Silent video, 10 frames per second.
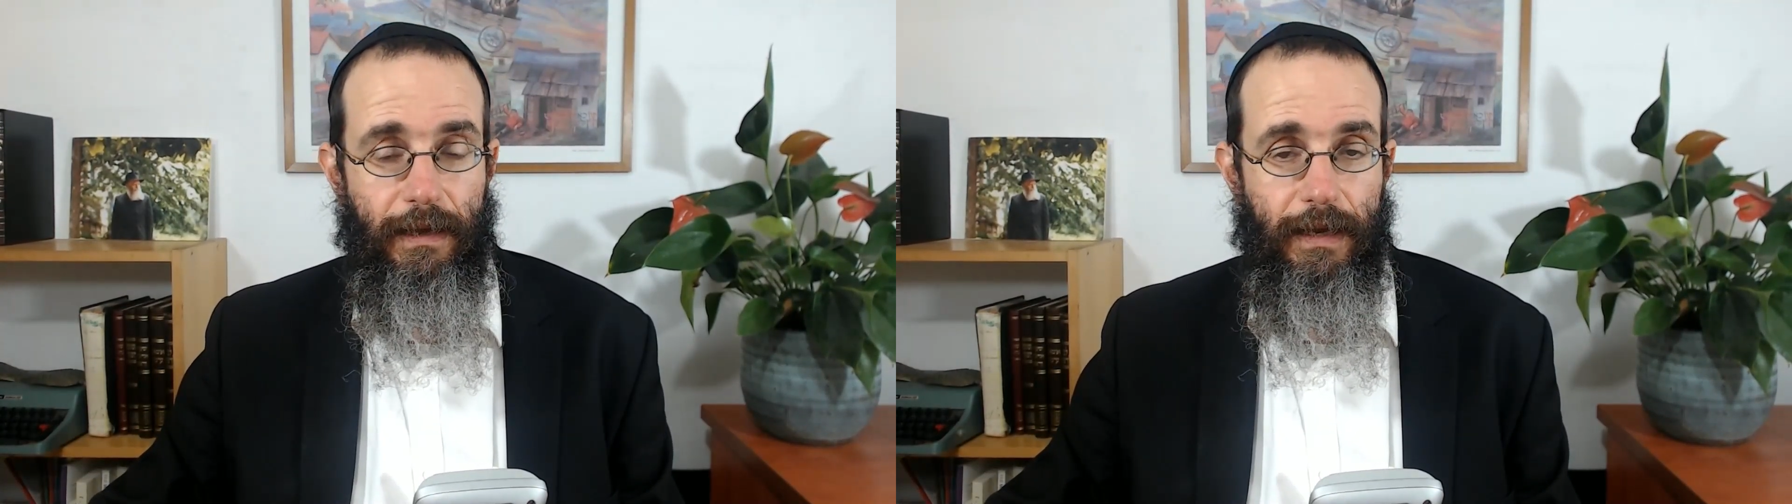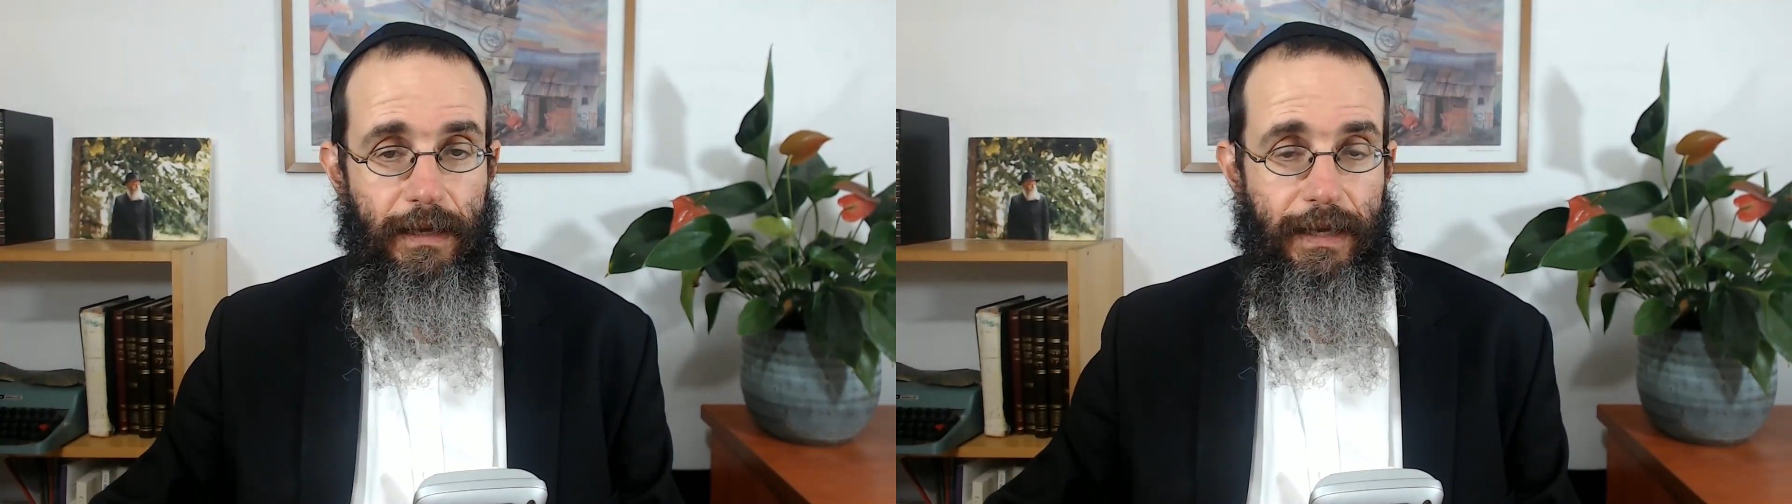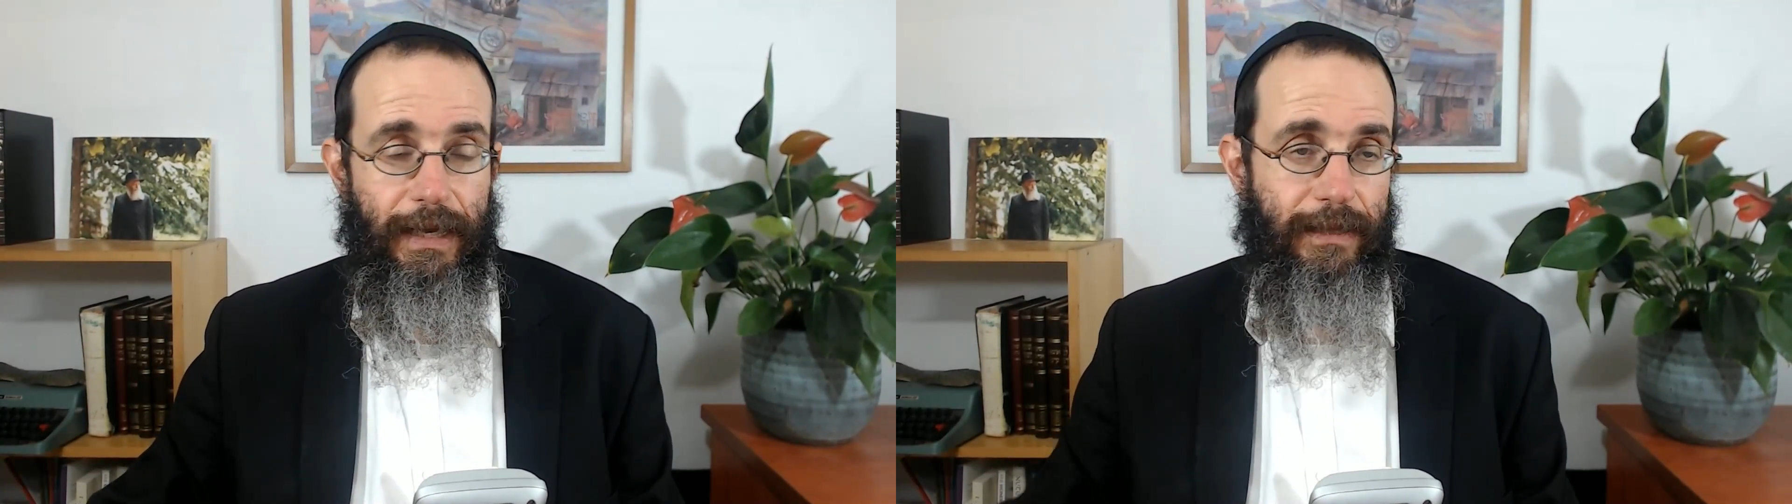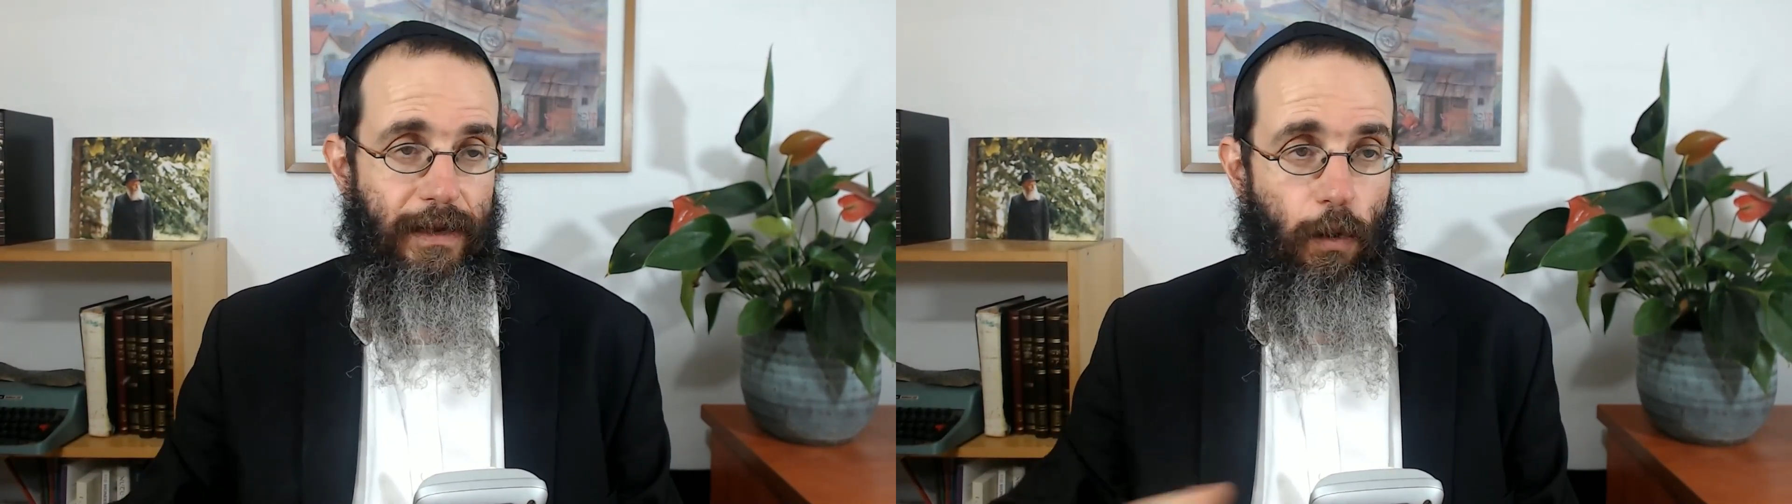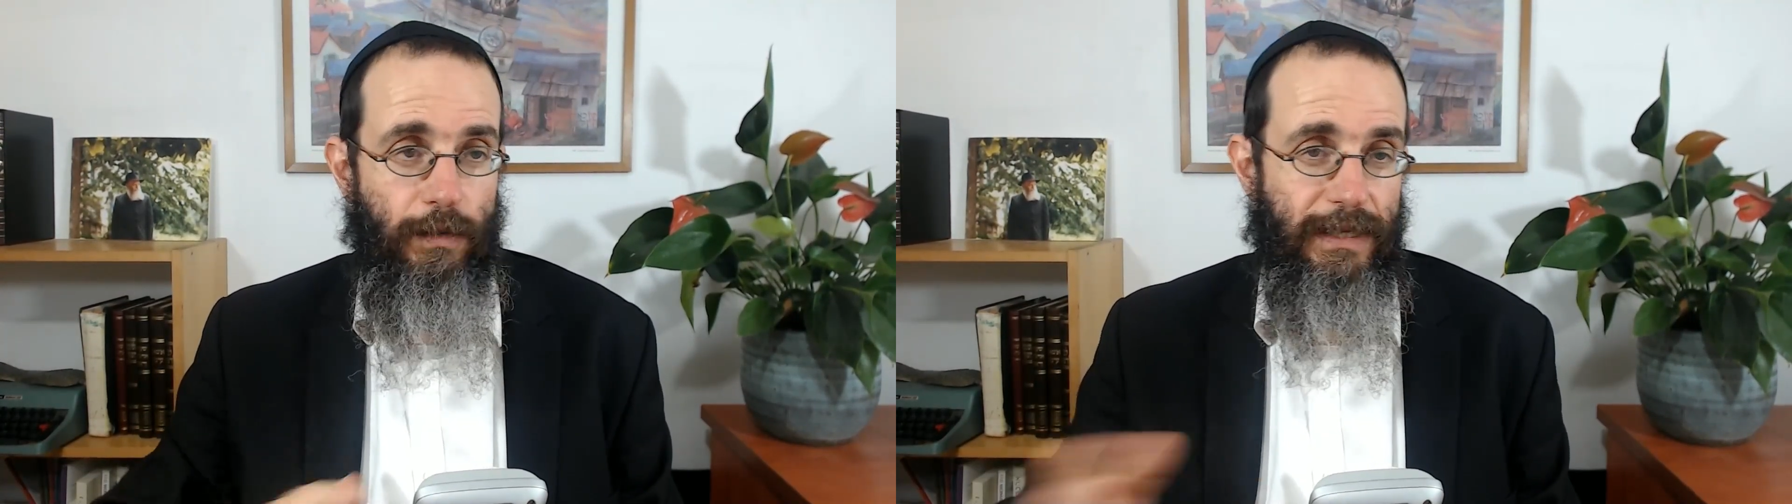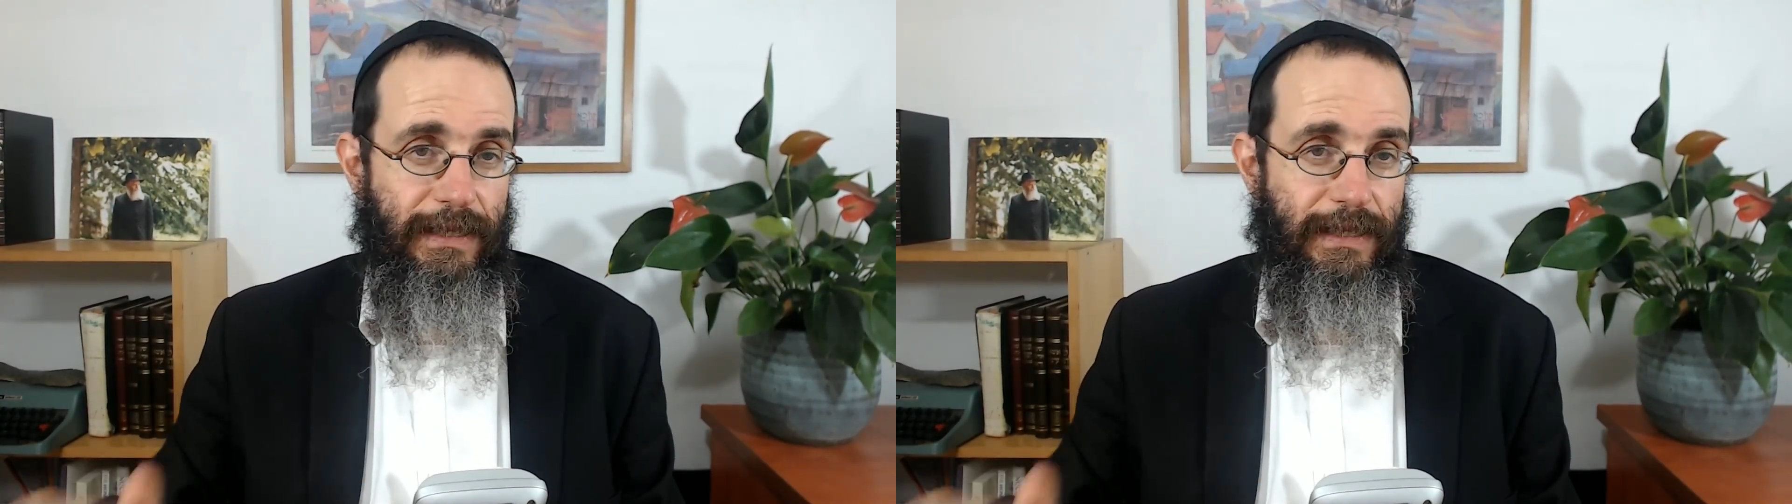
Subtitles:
again, there are always